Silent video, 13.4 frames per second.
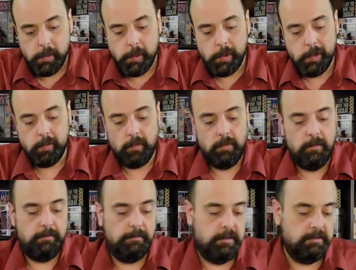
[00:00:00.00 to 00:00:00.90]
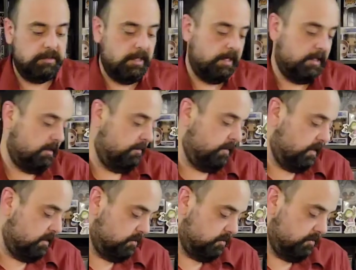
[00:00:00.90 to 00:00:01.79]
It will most likely be
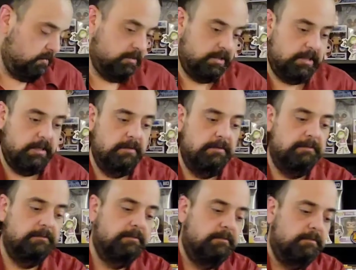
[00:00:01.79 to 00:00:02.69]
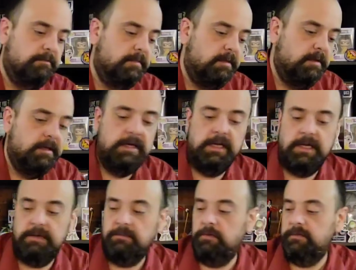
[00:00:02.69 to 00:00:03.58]
introduced in any
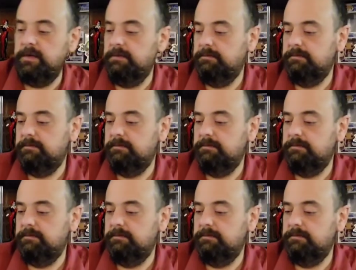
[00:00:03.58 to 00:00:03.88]
movie